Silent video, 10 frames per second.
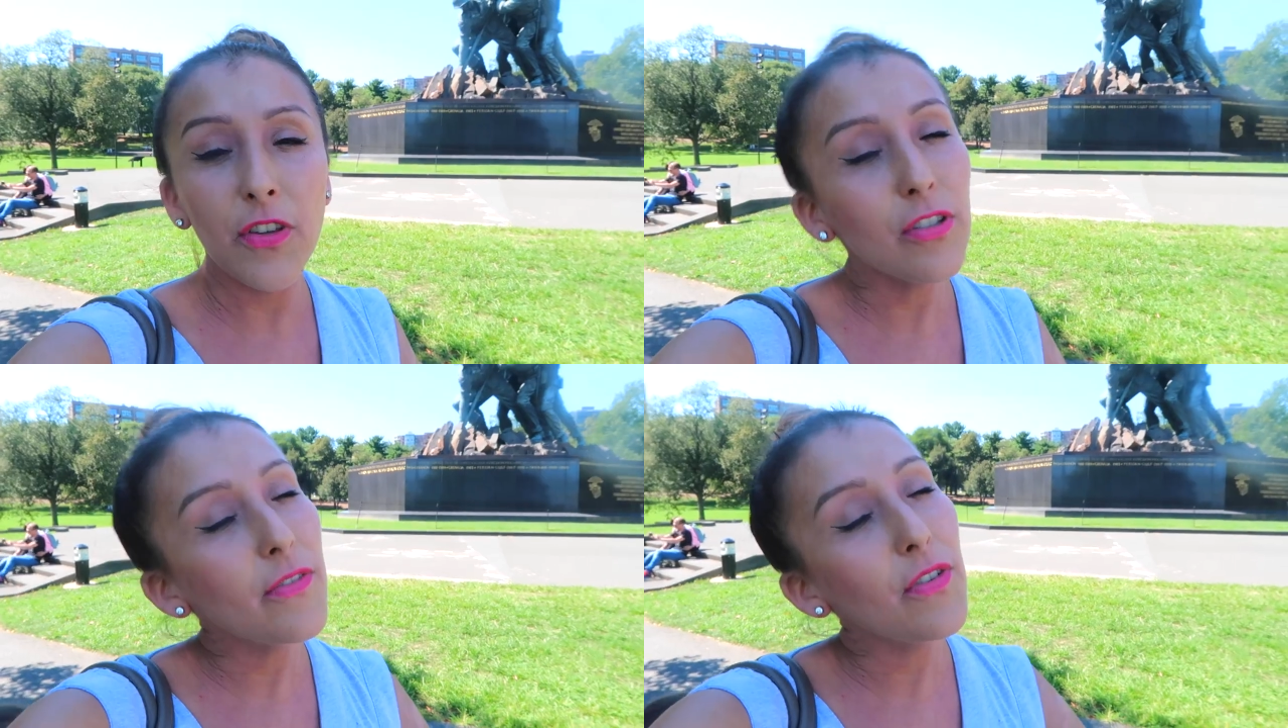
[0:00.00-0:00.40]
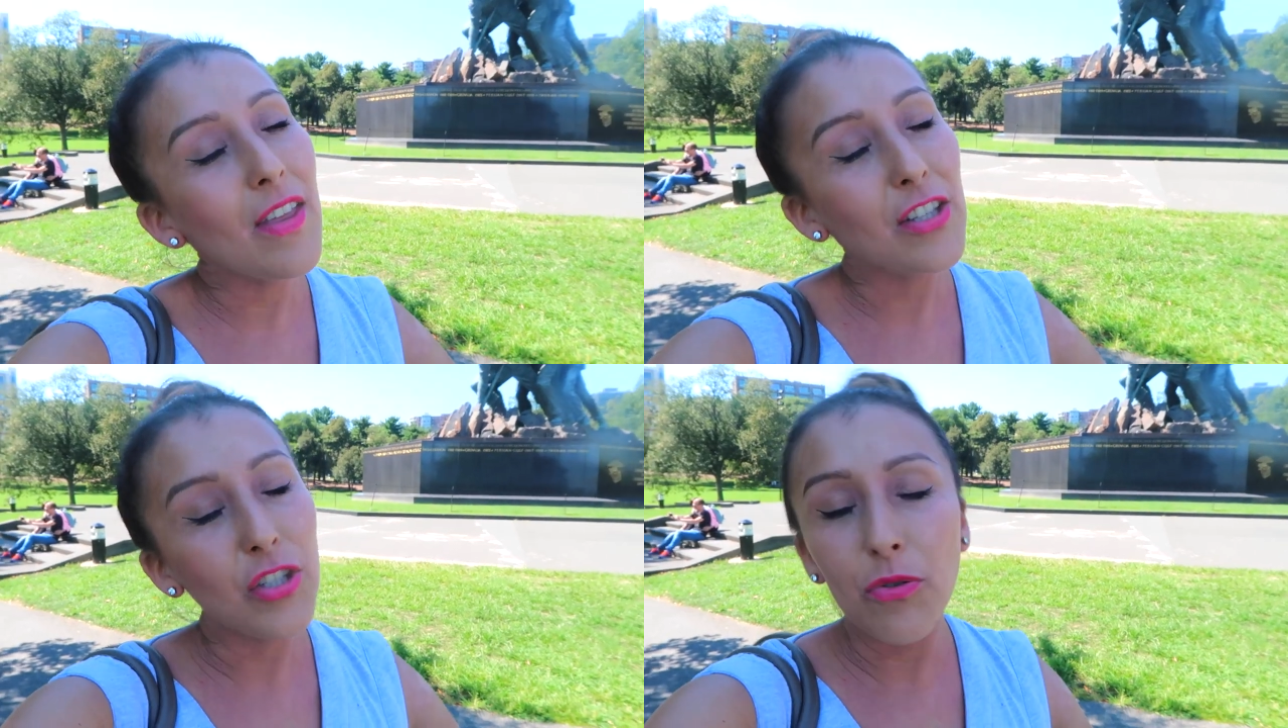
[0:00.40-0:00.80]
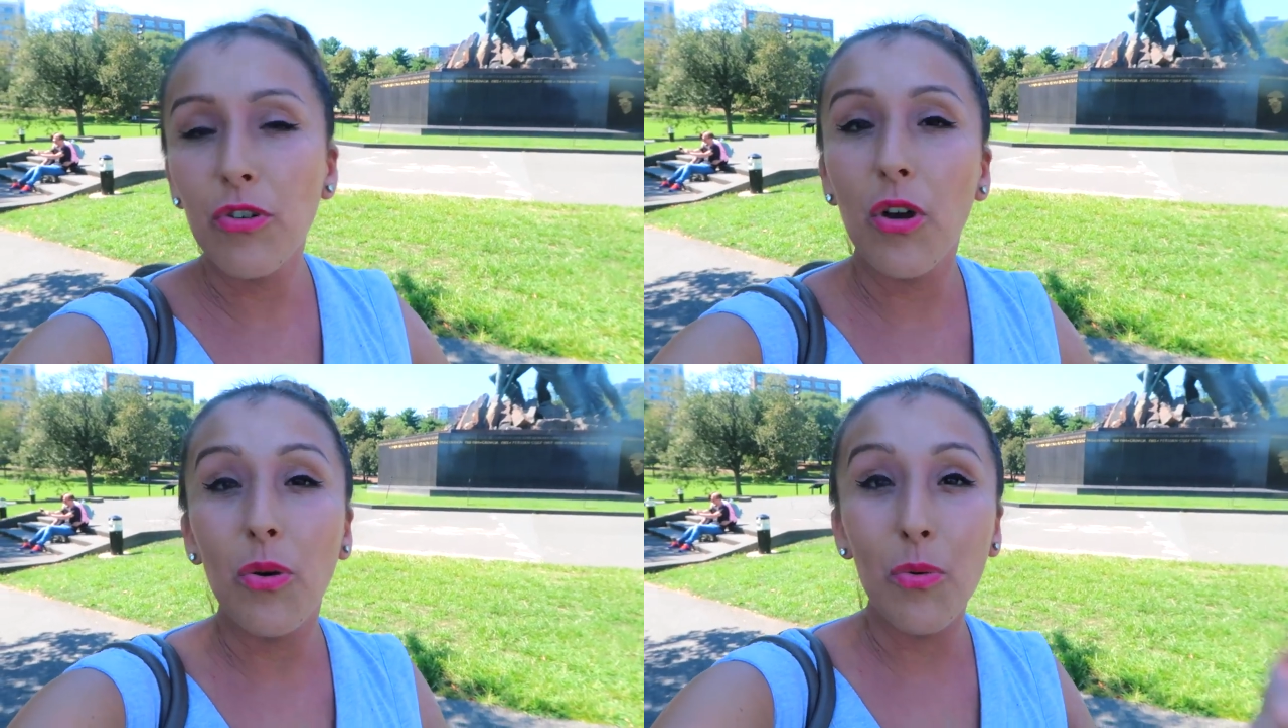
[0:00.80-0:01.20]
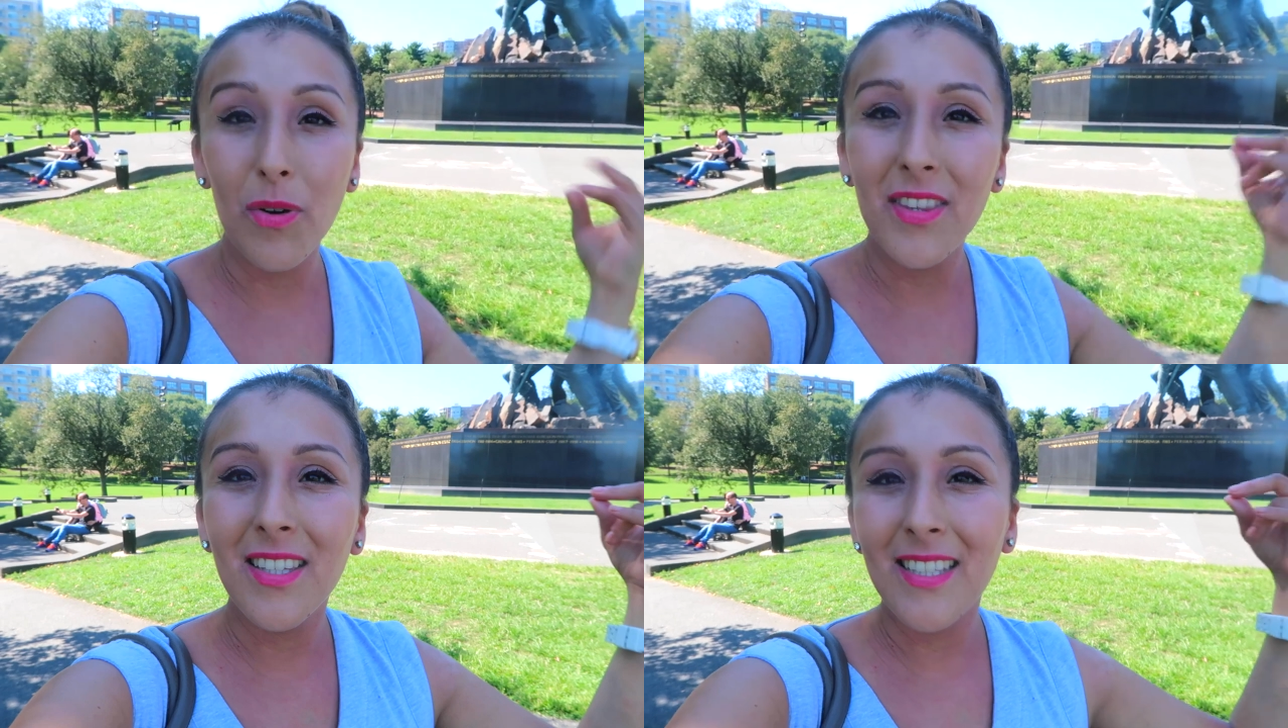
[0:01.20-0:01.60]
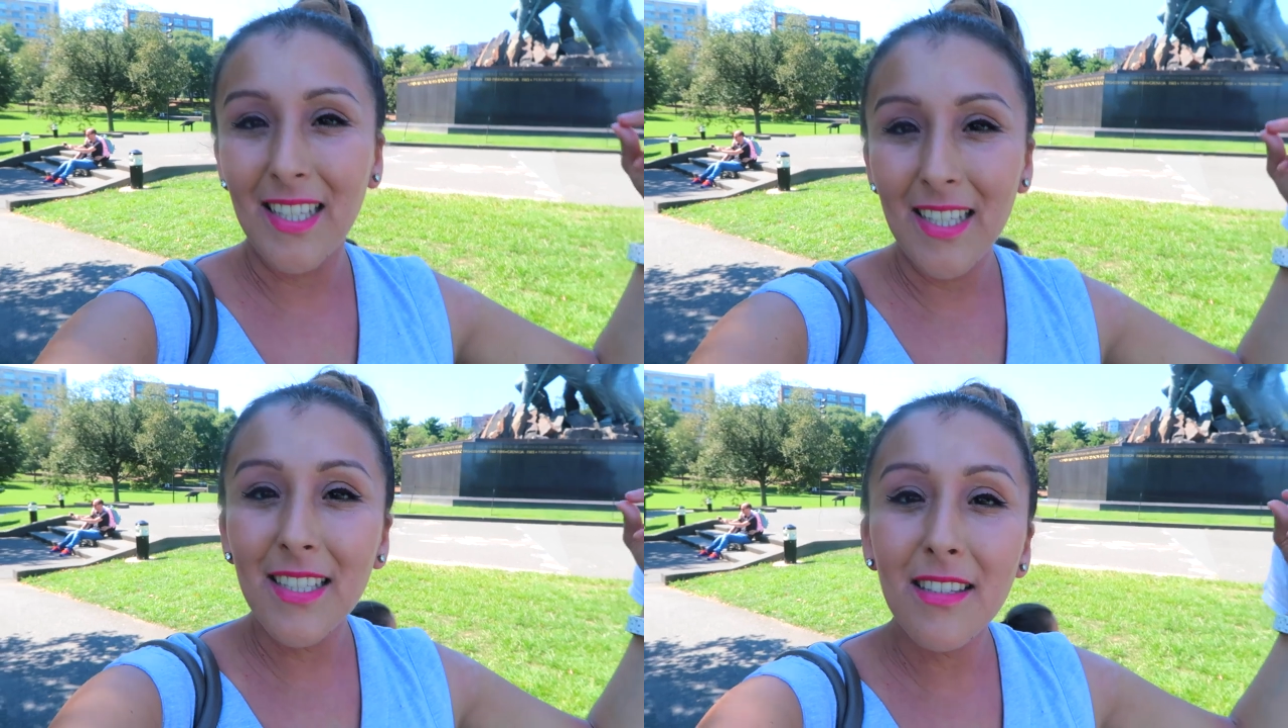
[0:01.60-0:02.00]
For those of you that don't know what this
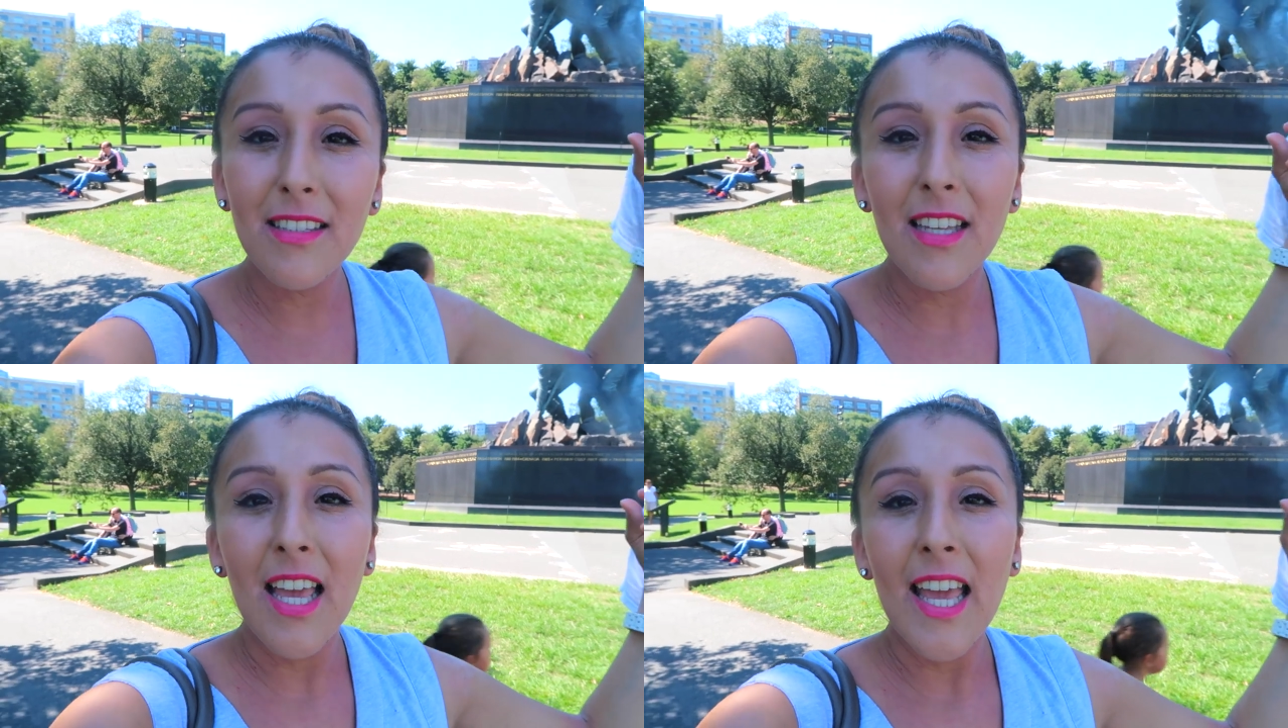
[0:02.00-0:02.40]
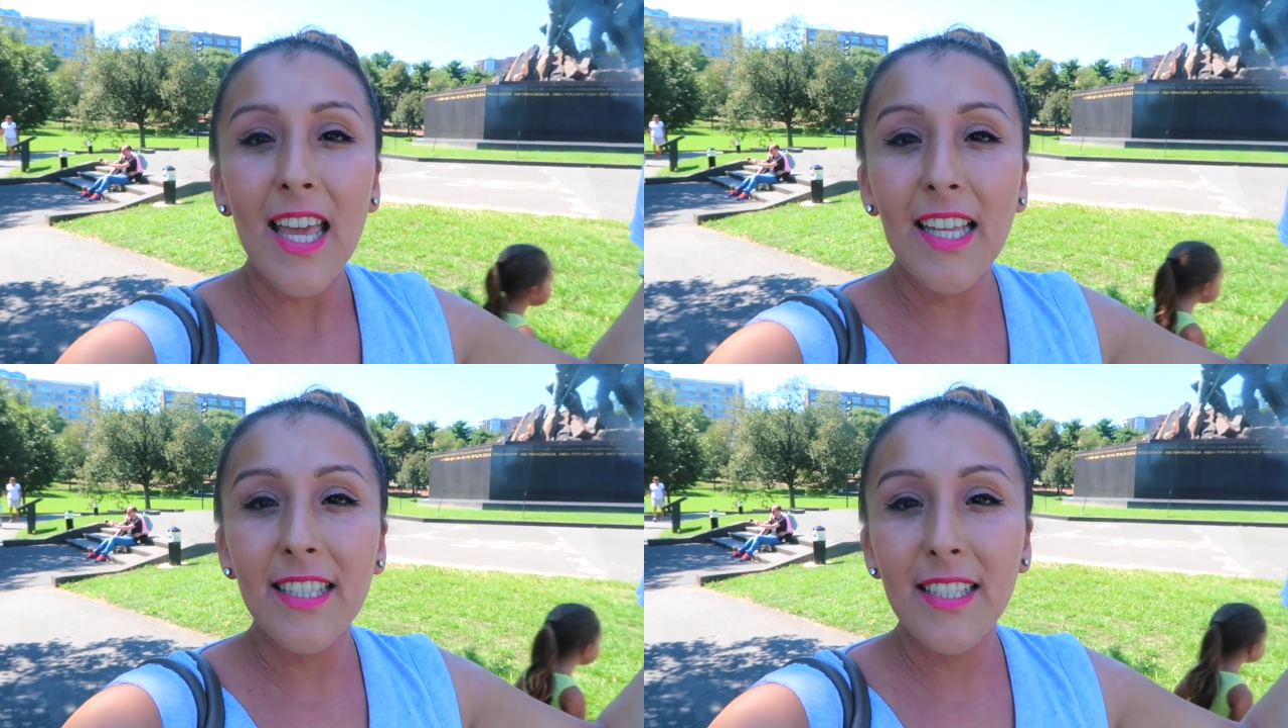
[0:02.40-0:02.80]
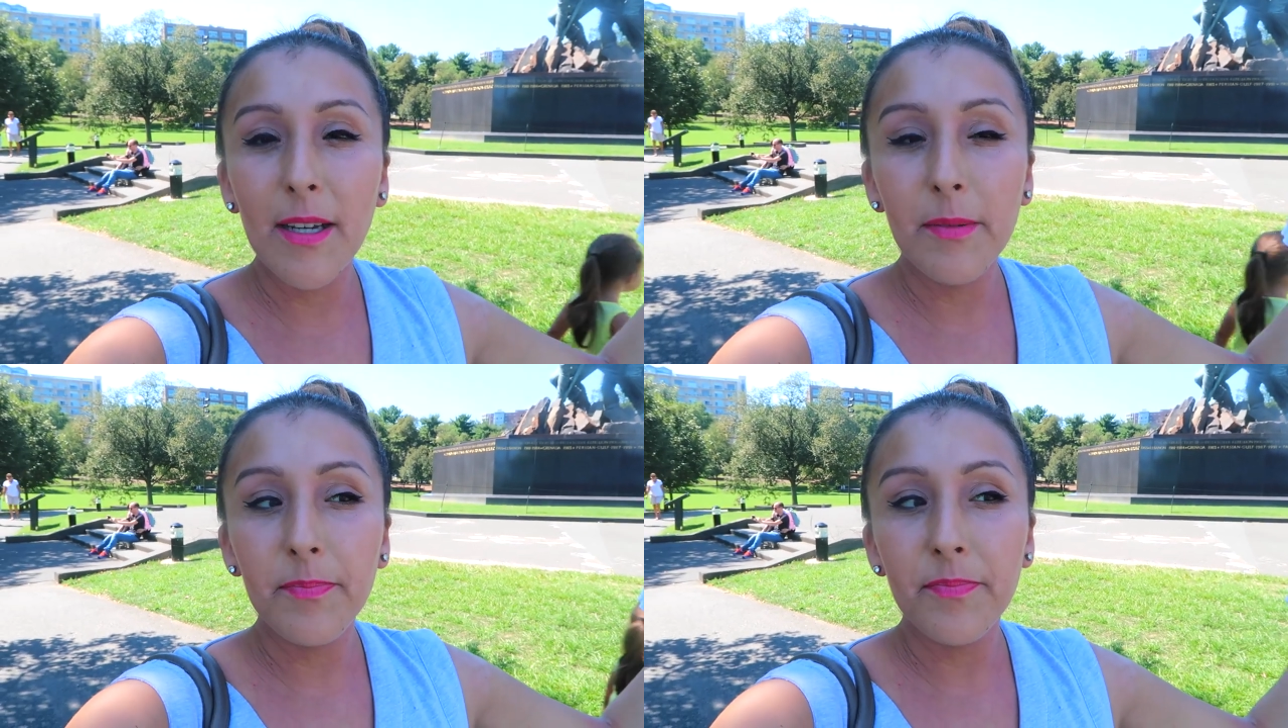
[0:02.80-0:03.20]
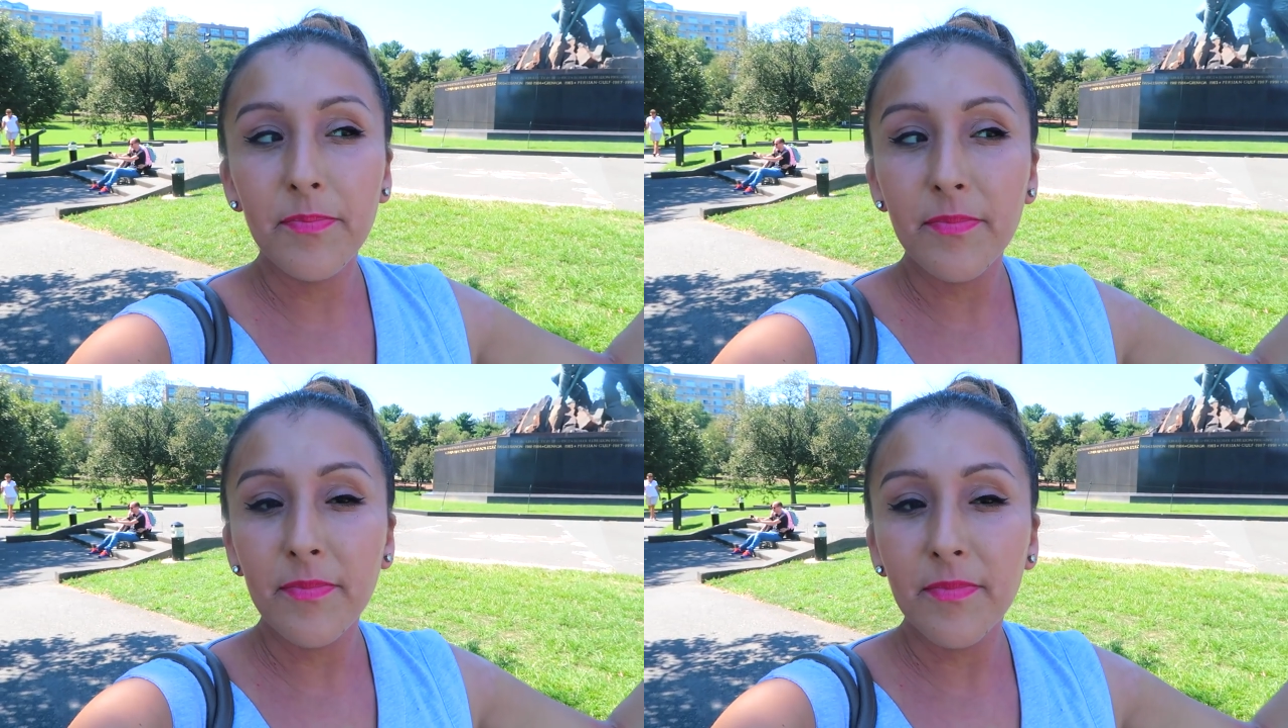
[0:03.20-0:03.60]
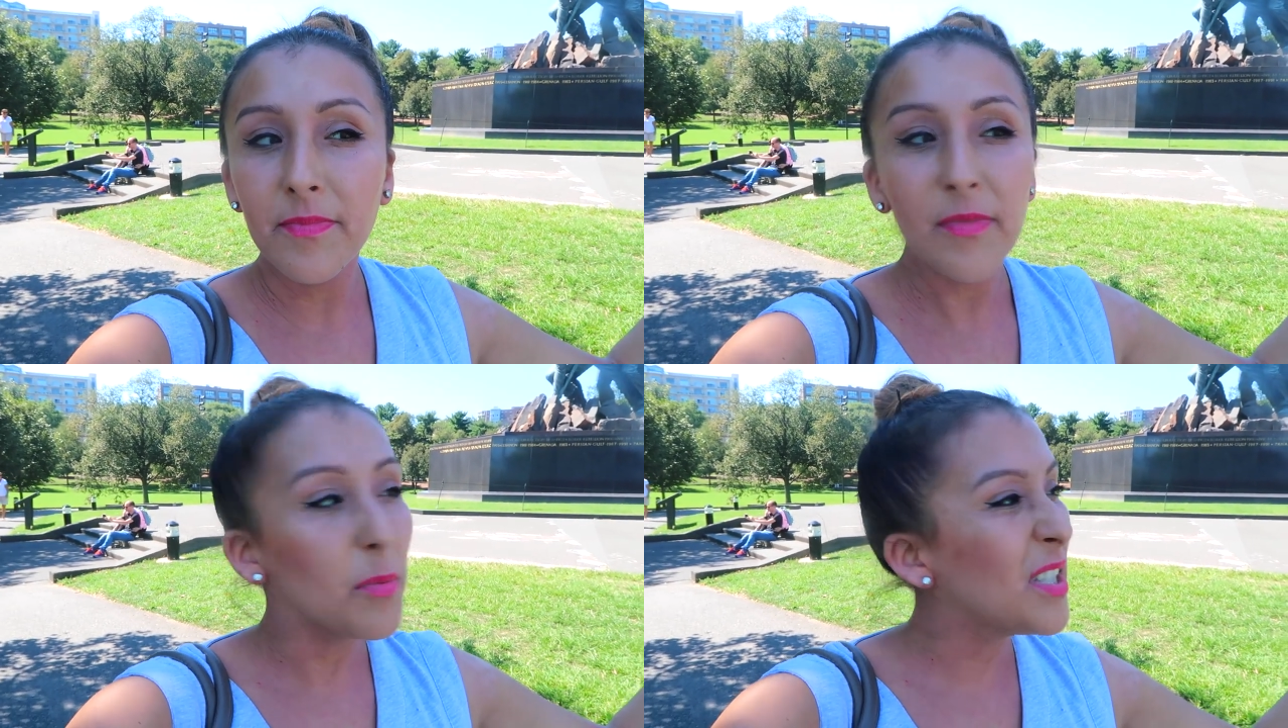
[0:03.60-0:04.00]
is, it's, um,
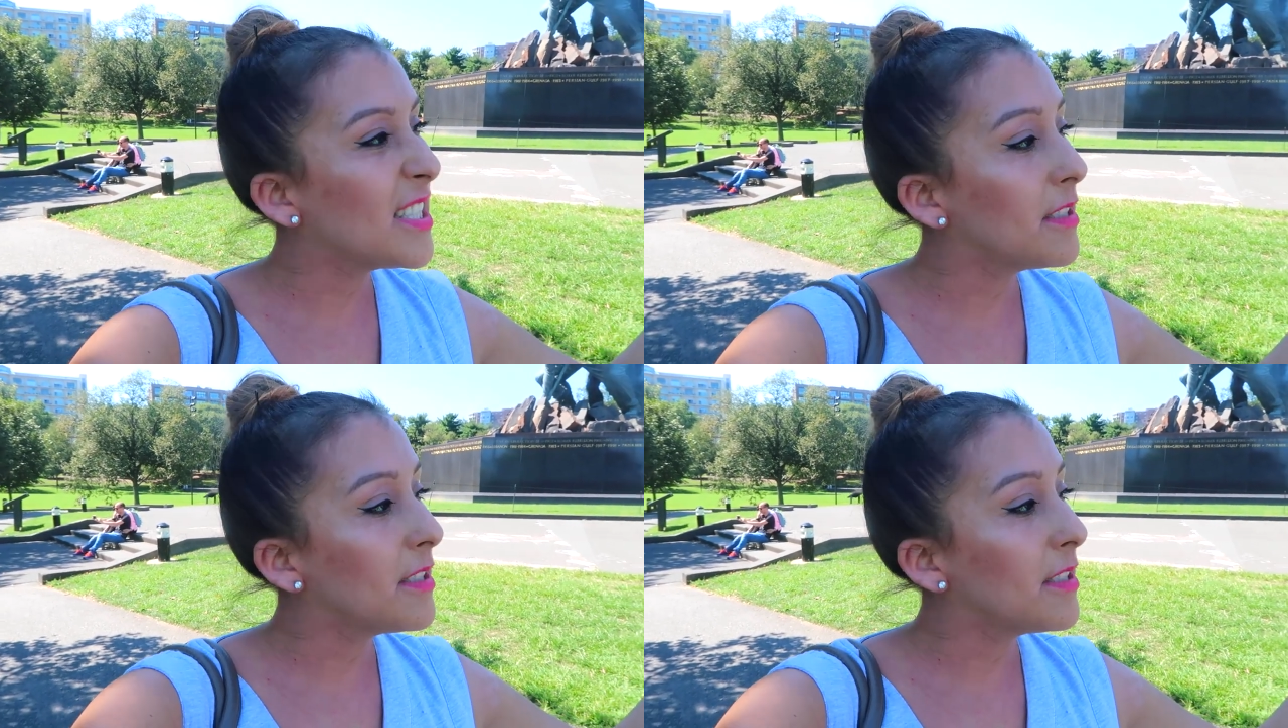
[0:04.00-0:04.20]
what is